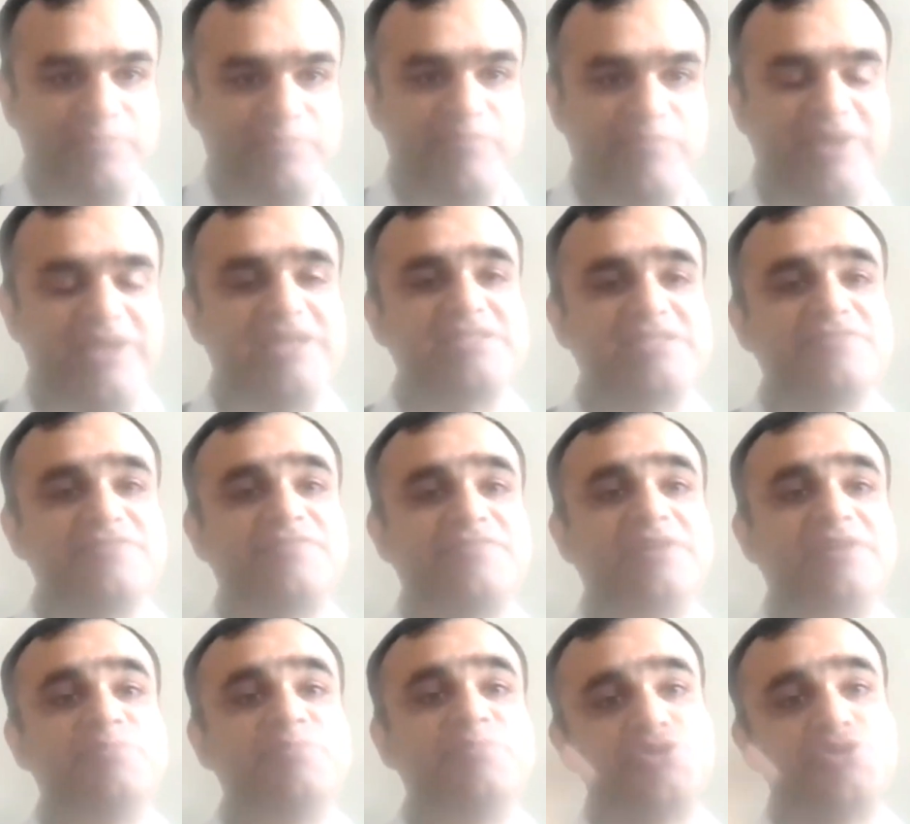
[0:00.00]
Whereas if
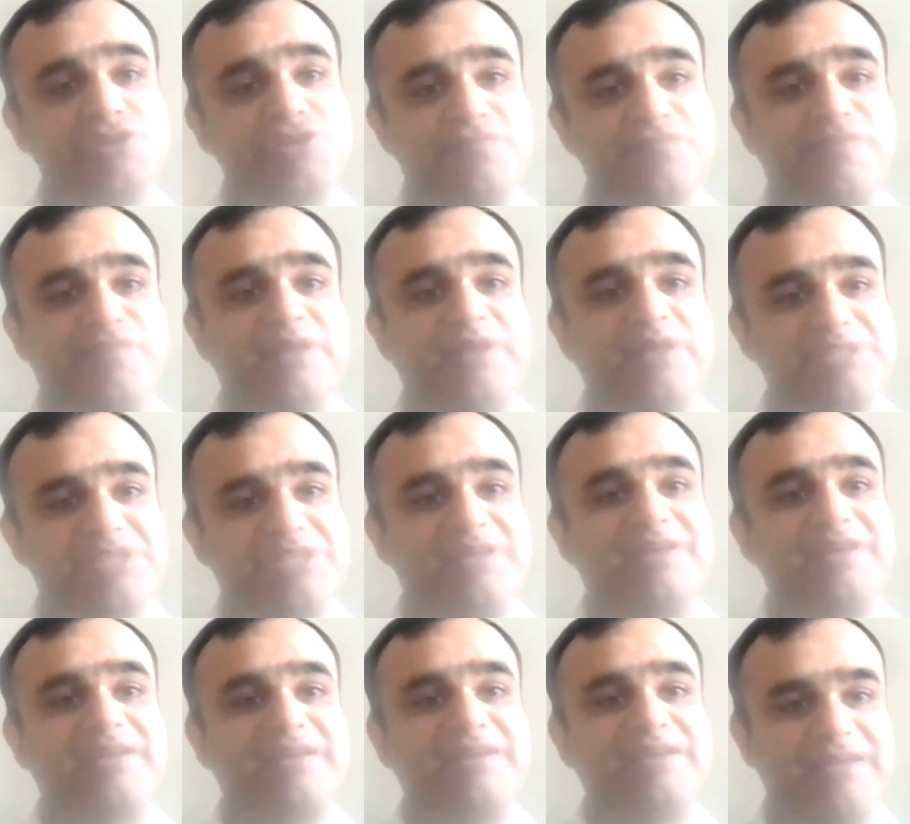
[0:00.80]
the mutual fund has
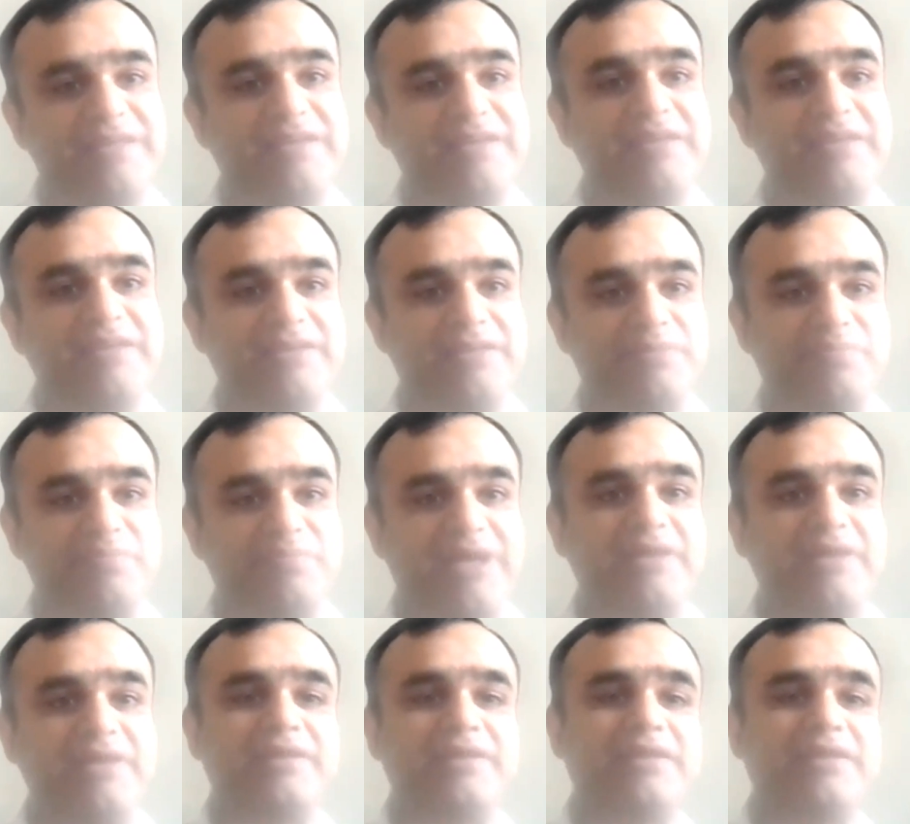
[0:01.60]
generated an income,
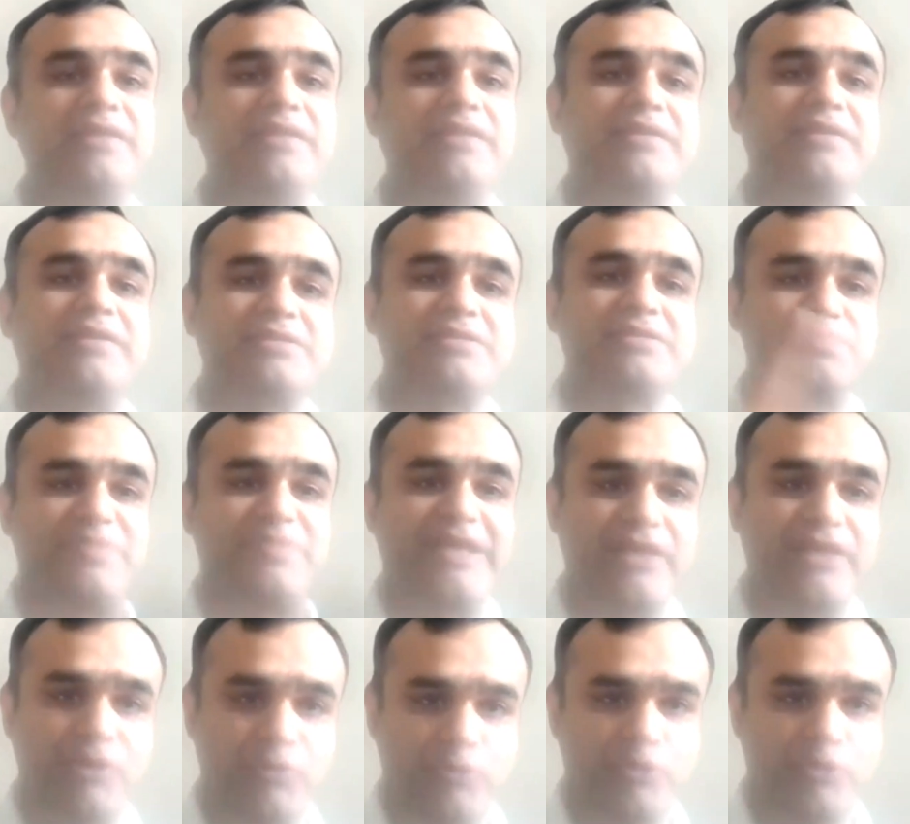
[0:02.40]
until it is
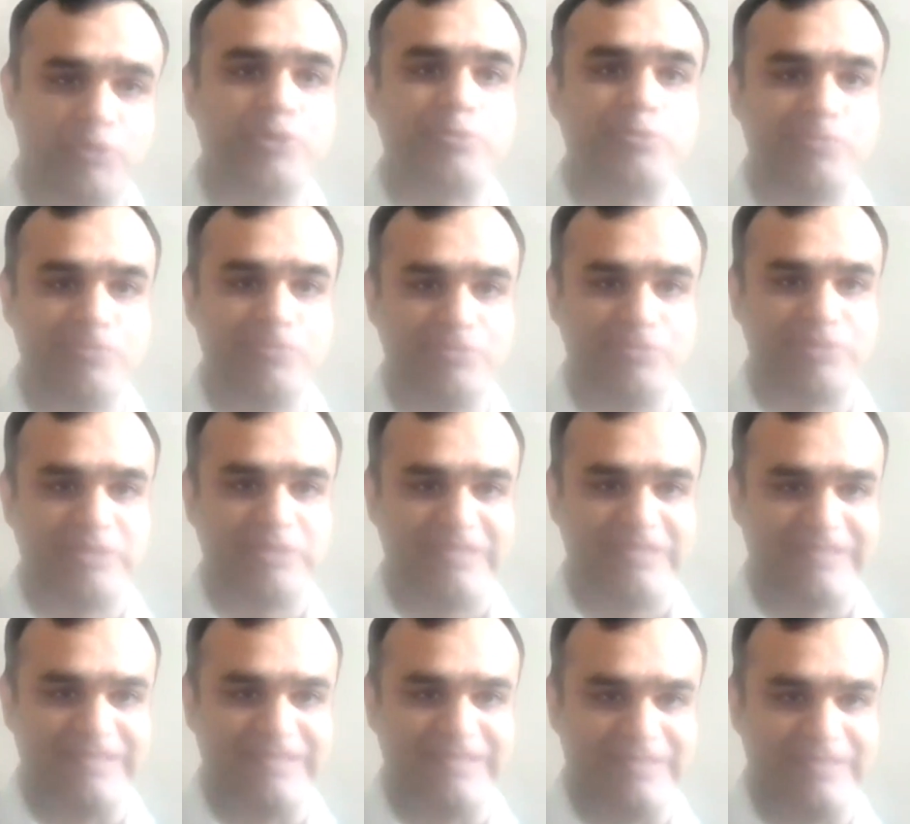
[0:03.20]
paid out to you
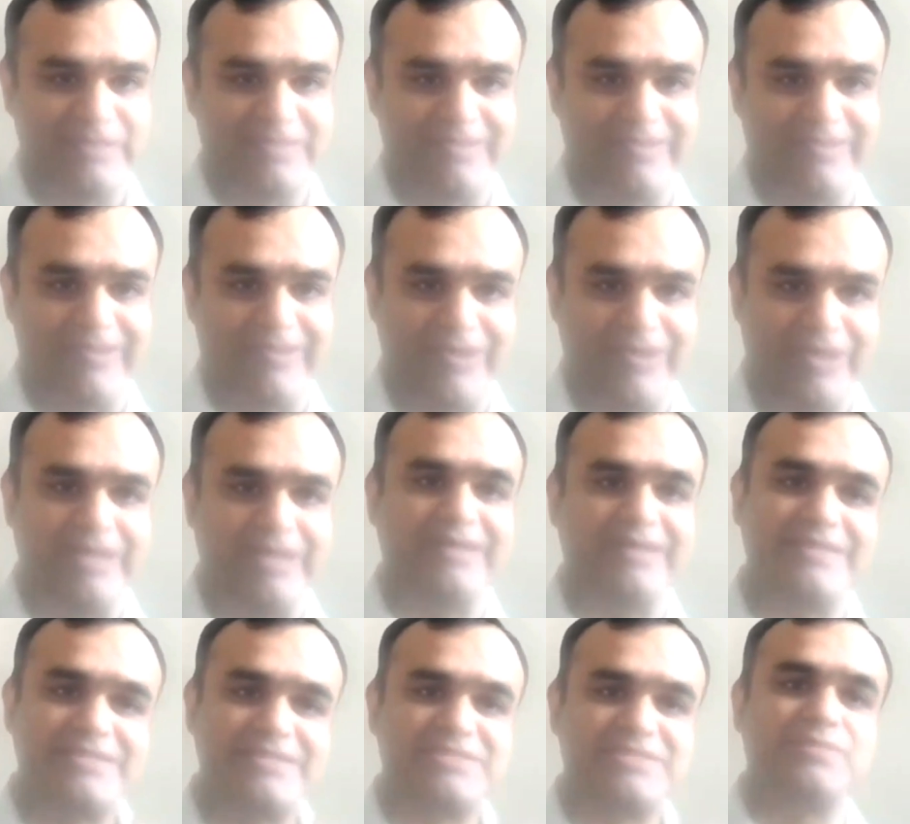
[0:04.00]

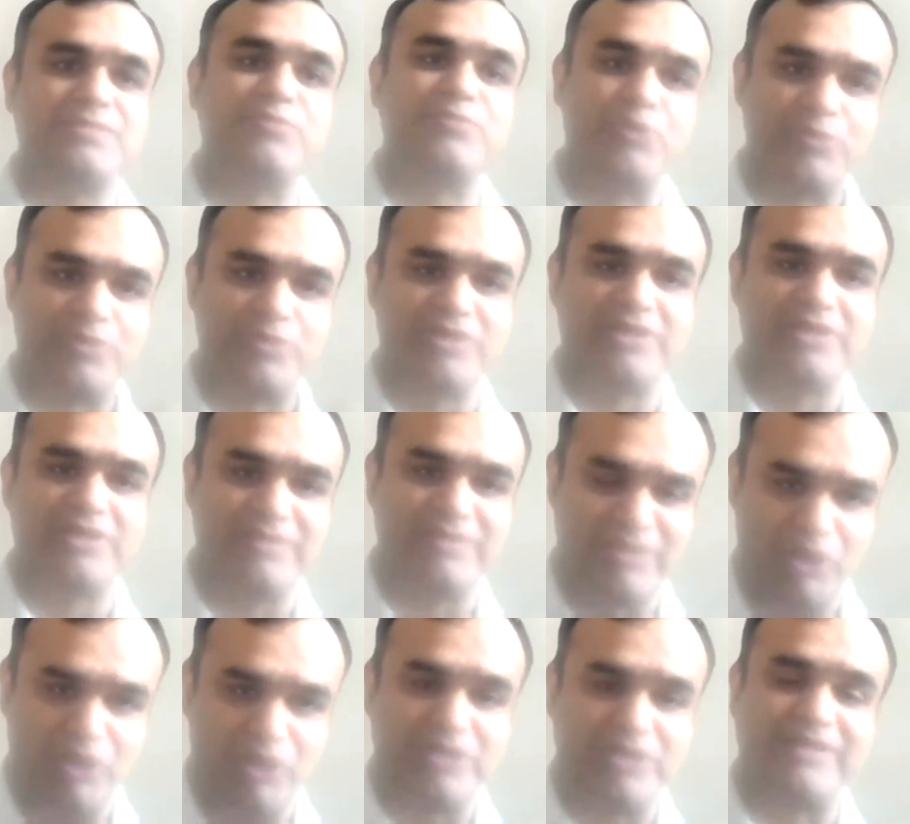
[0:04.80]
or distributed
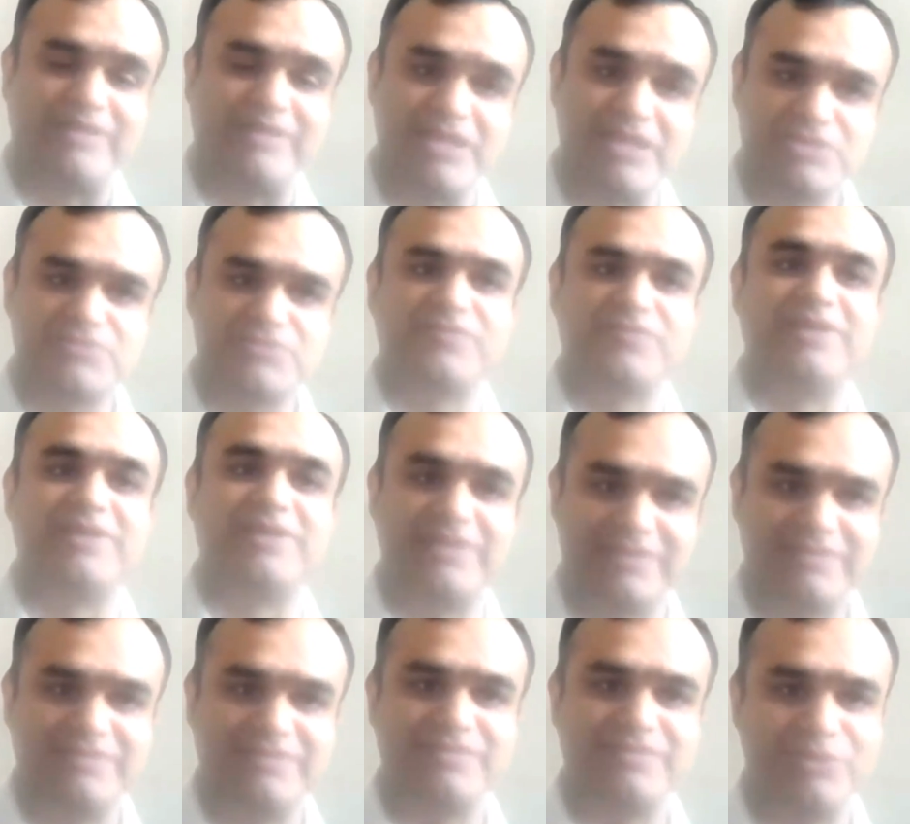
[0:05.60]
or transferred,
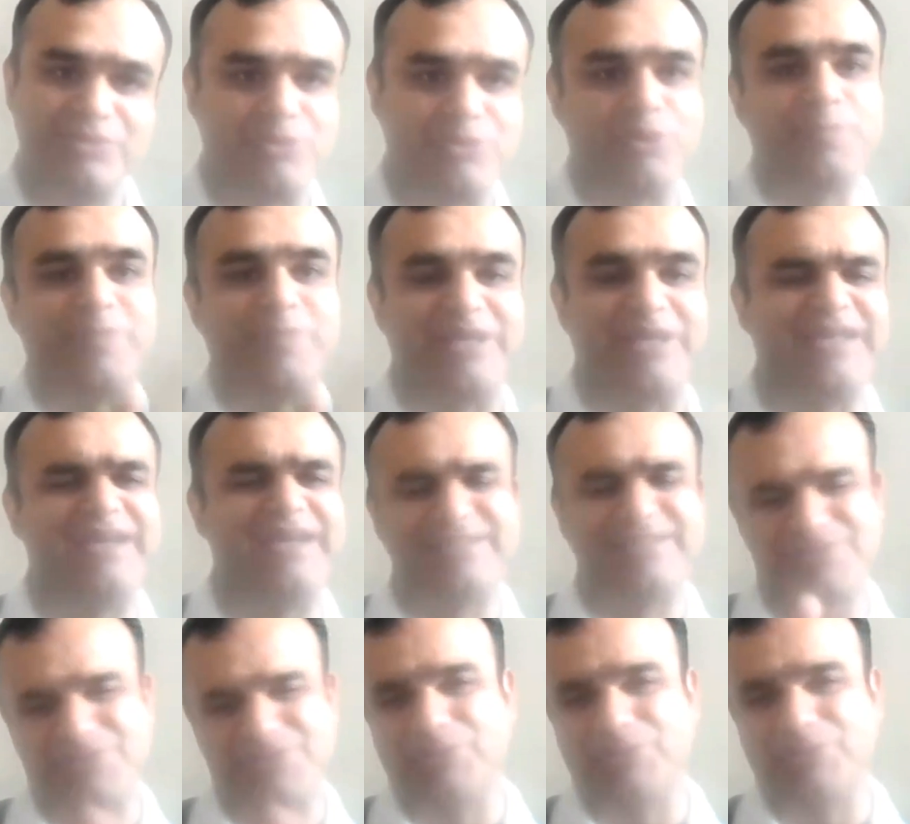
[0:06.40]
you don't pay
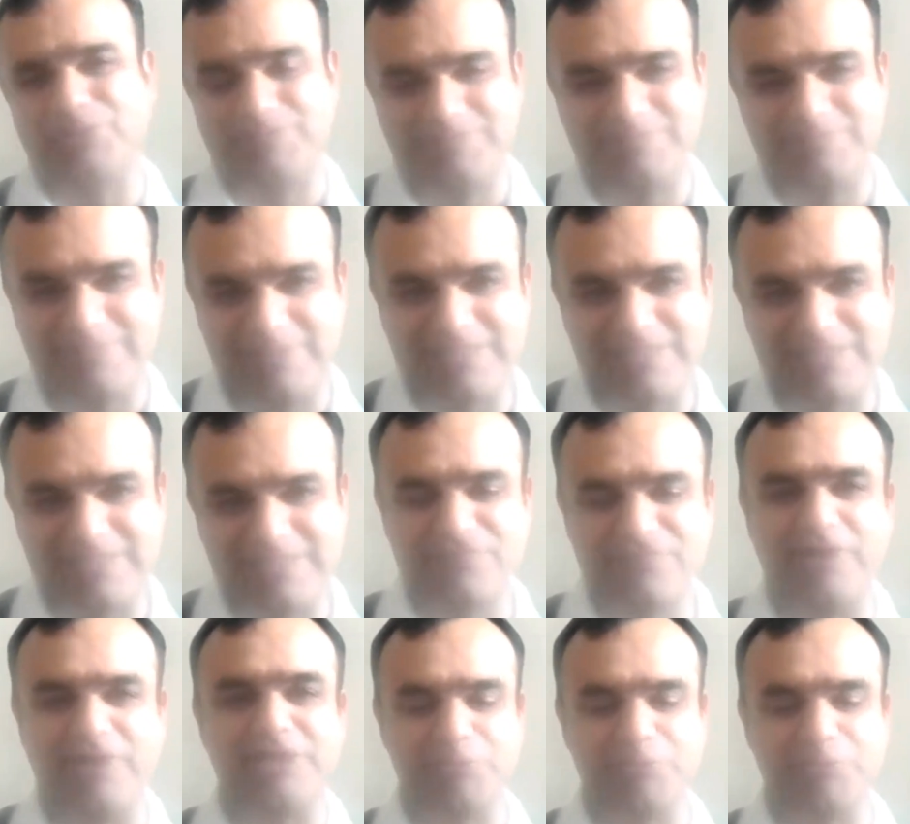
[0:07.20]
tax. So it's a
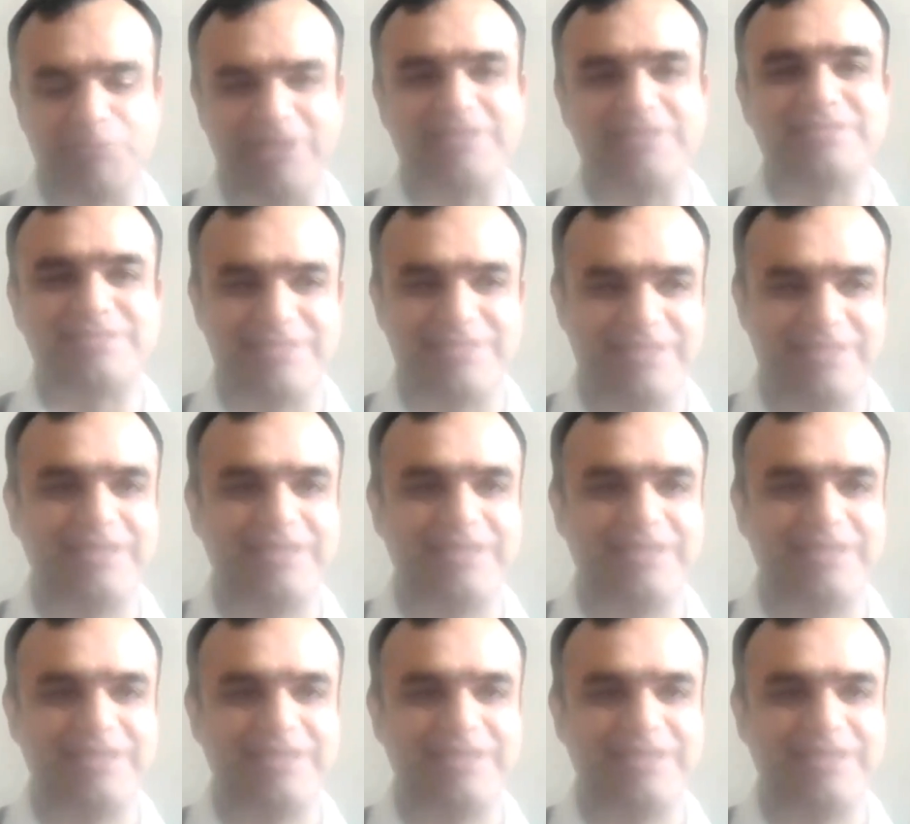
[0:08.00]
fun nuance.